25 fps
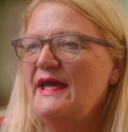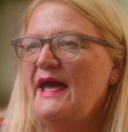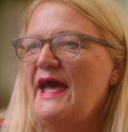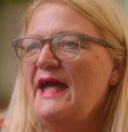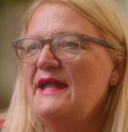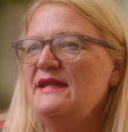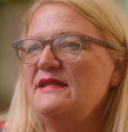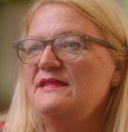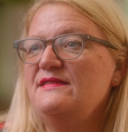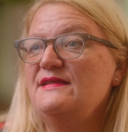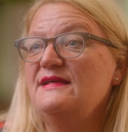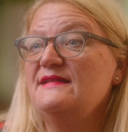
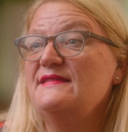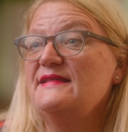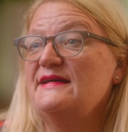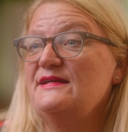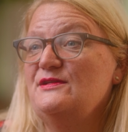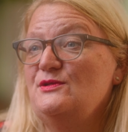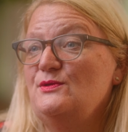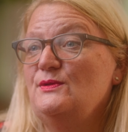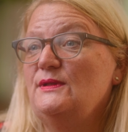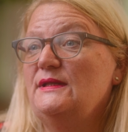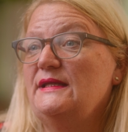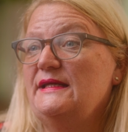Anything
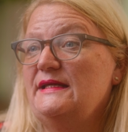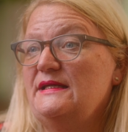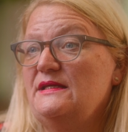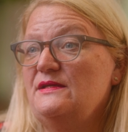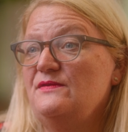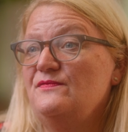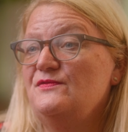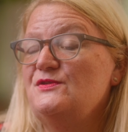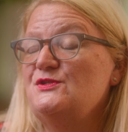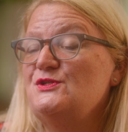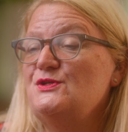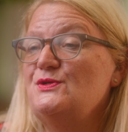that you
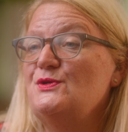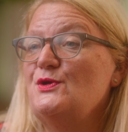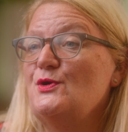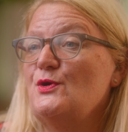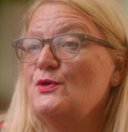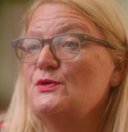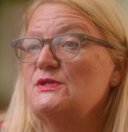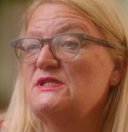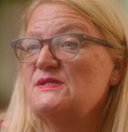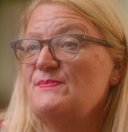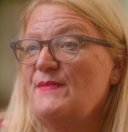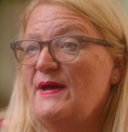leave to
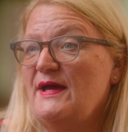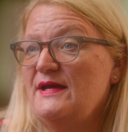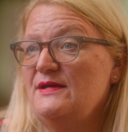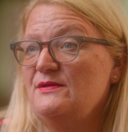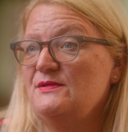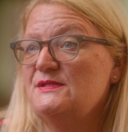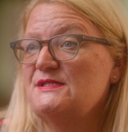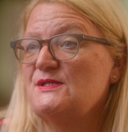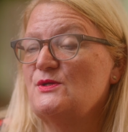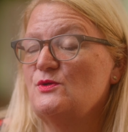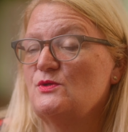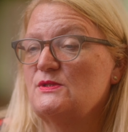your
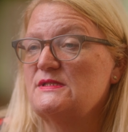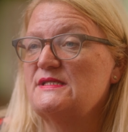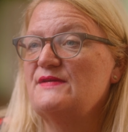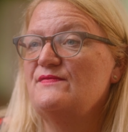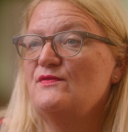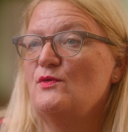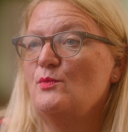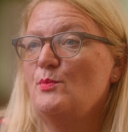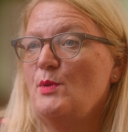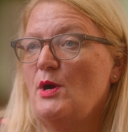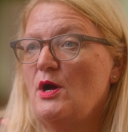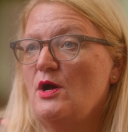spouse or
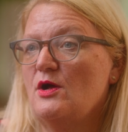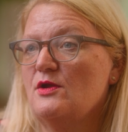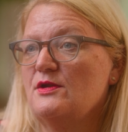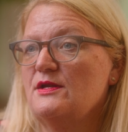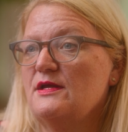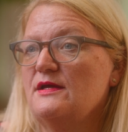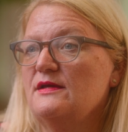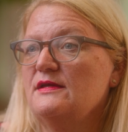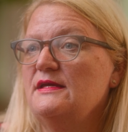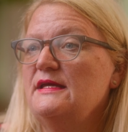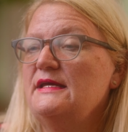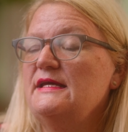civil
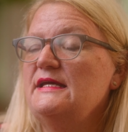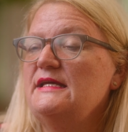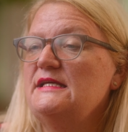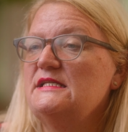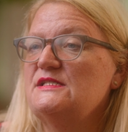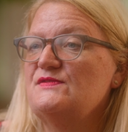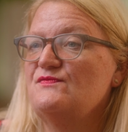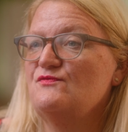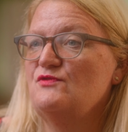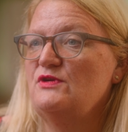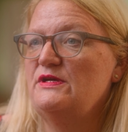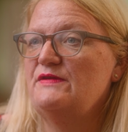partner
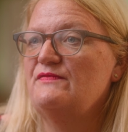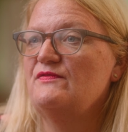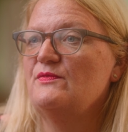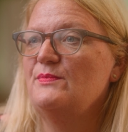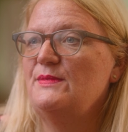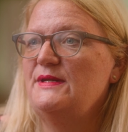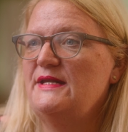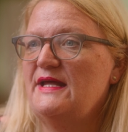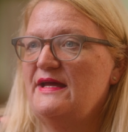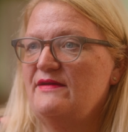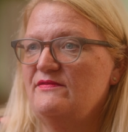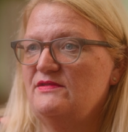is free
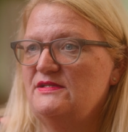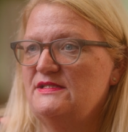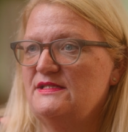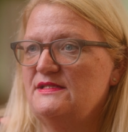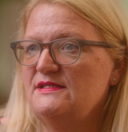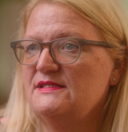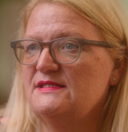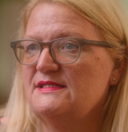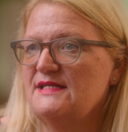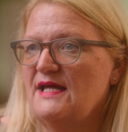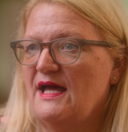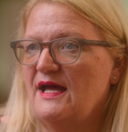from
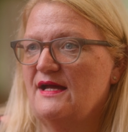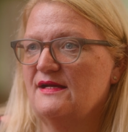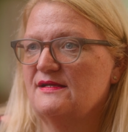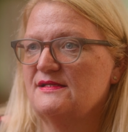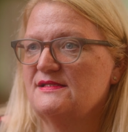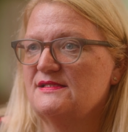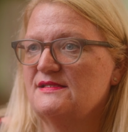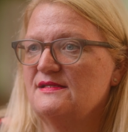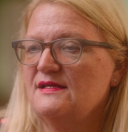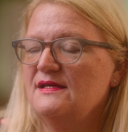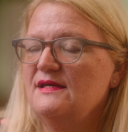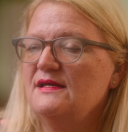inheritance
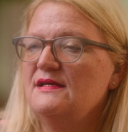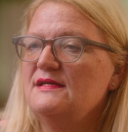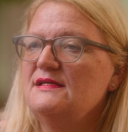tax.